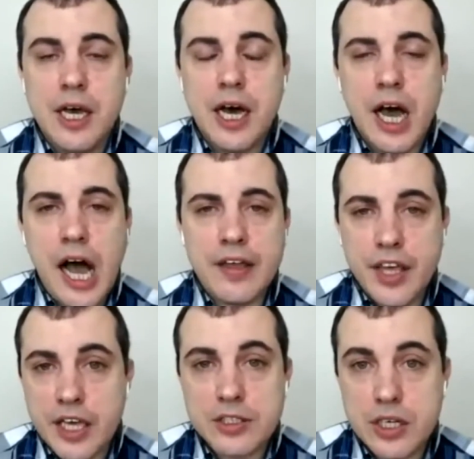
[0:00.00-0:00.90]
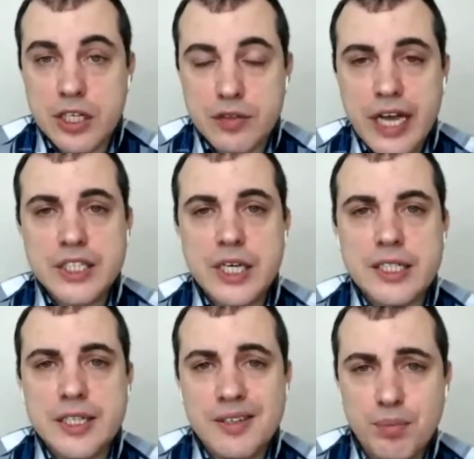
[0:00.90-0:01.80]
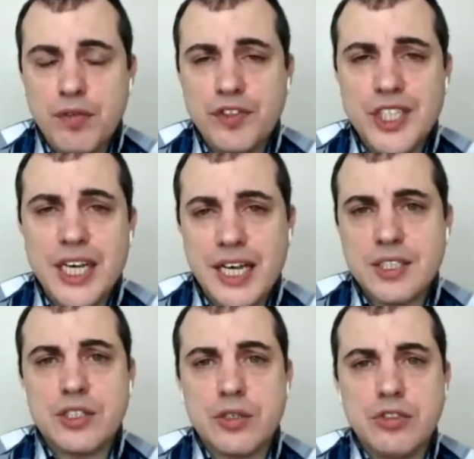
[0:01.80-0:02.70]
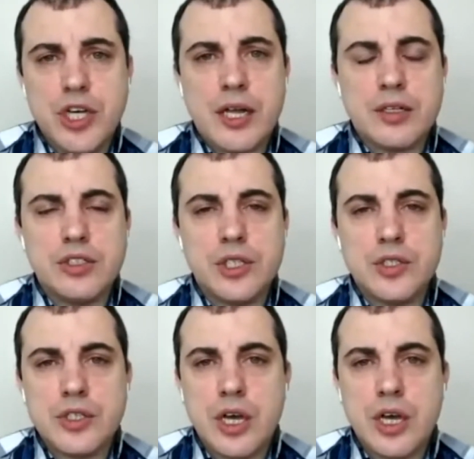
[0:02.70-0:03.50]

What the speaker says: I think it's fascinating. Proof of stake has its own challenges.